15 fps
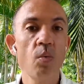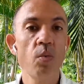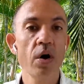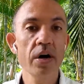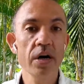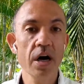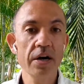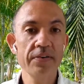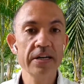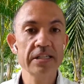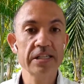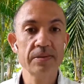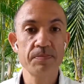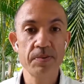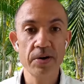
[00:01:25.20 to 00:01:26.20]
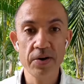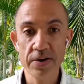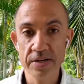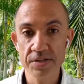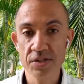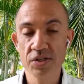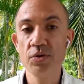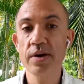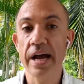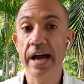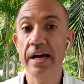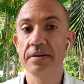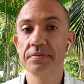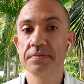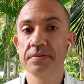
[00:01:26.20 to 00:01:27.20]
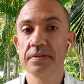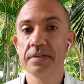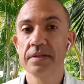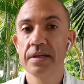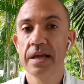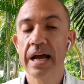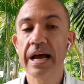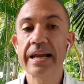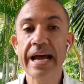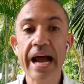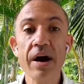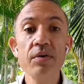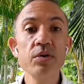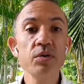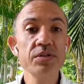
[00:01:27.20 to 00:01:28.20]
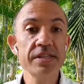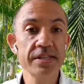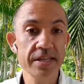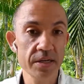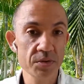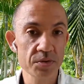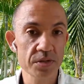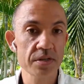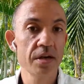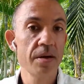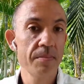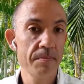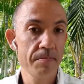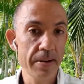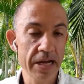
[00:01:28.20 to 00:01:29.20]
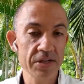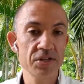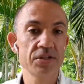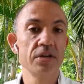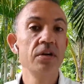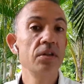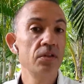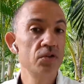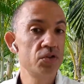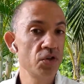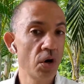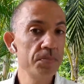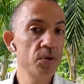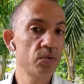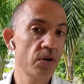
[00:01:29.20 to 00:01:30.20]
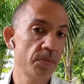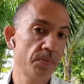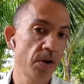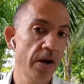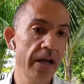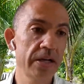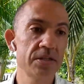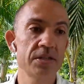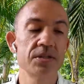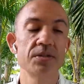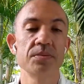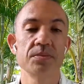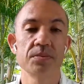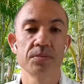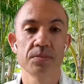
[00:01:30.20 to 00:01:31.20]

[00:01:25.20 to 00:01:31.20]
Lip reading: what kind of experience you have and how your skills match the job you are applying to.